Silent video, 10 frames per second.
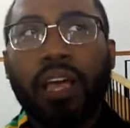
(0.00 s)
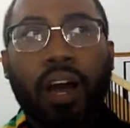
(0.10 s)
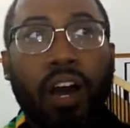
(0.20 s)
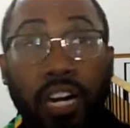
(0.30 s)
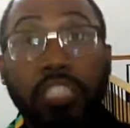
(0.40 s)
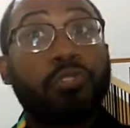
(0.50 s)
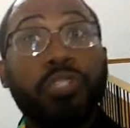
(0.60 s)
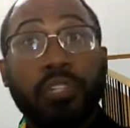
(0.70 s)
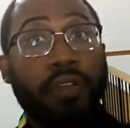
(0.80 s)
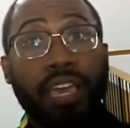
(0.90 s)

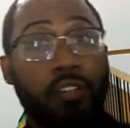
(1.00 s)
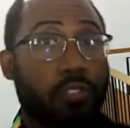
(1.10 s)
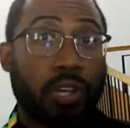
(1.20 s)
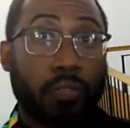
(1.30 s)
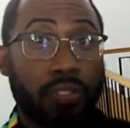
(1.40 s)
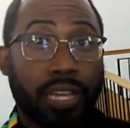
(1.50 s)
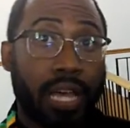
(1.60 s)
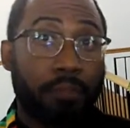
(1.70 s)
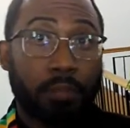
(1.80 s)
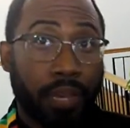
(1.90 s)
hundreds of acres all the
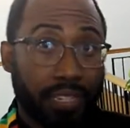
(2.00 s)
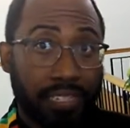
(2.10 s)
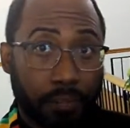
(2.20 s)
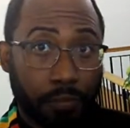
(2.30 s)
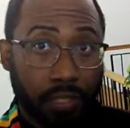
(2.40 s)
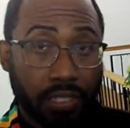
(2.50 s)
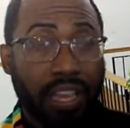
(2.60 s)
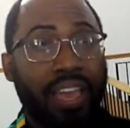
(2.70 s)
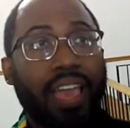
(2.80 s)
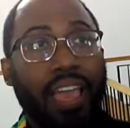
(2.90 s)
time to make a difference.
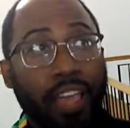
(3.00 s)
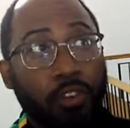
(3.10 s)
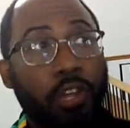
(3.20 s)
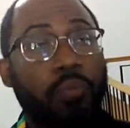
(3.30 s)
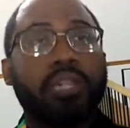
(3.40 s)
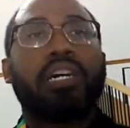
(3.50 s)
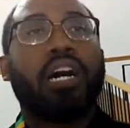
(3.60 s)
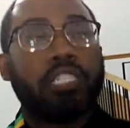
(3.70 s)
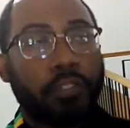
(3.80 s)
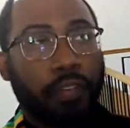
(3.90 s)
And you don't need
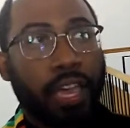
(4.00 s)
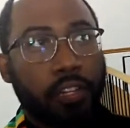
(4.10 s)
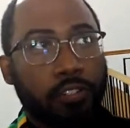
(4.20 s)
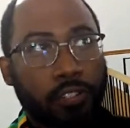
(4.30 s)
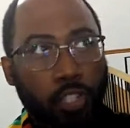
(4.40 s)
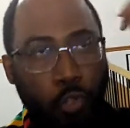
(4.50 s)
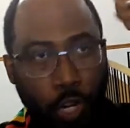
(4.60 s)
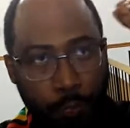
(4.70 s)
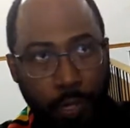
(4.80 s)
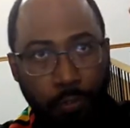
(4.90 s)
hundreds of acres to
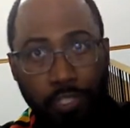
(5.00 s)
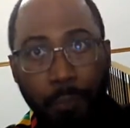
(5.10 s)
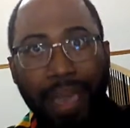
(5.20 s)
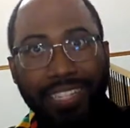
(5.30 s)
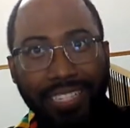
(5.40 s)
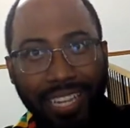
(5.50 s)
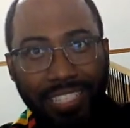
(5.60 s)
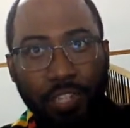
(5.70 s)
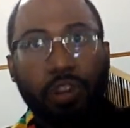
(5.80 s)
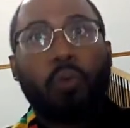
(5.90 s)
stretch people's
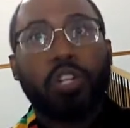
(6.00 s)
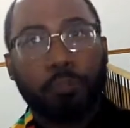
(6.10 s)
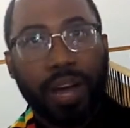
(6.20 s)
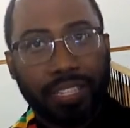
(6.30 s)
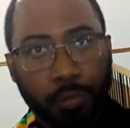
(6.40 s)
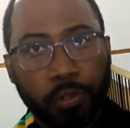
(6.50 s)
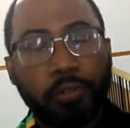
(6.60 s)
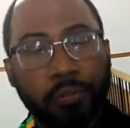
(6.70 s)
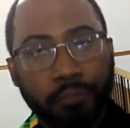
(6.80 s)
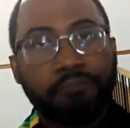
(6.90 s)
imagination about what's possible.
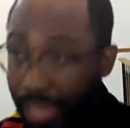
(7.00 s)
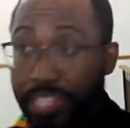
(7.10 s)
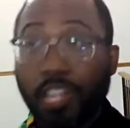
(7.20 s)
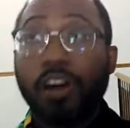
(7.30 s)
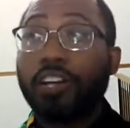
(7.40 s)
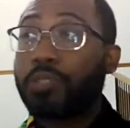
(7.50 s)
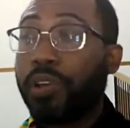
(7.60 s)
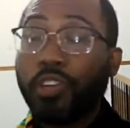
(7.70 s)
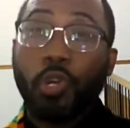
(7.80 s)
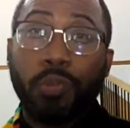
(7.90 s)
And as long as
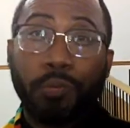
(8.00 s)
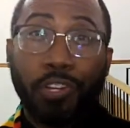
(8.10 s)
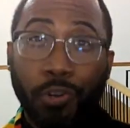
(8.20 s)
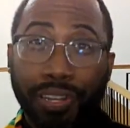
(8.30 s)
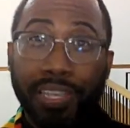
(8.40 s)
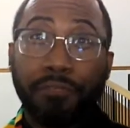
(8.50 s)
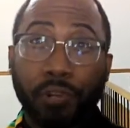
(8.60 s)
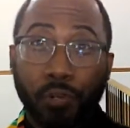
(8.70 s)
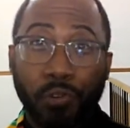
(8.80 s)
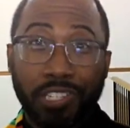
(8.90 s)
we're human, we're going to need
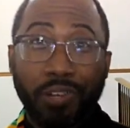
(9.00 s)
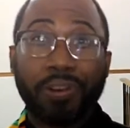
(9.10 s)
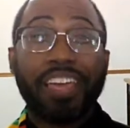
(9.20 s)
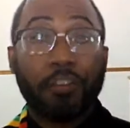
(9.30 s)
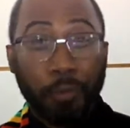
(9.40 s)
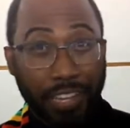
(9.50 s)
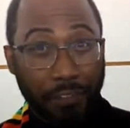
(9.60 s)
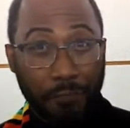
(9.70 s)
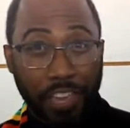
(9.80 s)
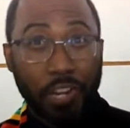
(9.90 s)
food. So if we
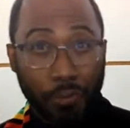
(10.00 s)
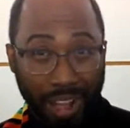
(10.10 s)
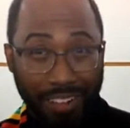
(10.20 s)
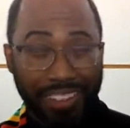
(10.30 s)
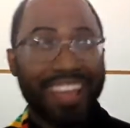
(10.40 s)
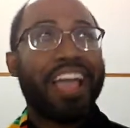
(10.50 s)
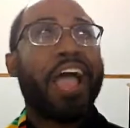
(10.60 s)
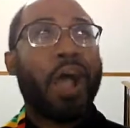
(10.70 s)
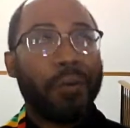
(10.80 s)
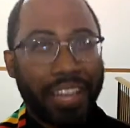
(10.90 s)
can figure out
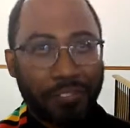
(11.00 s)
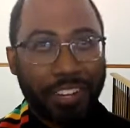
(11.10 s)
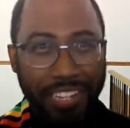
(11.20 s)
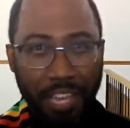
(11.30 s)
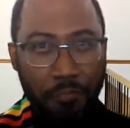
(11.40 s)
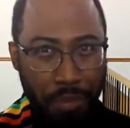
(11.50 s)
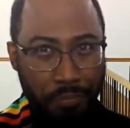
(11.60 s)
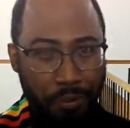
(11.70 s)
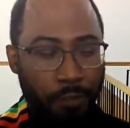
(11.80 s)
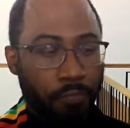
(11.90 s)
how everyday people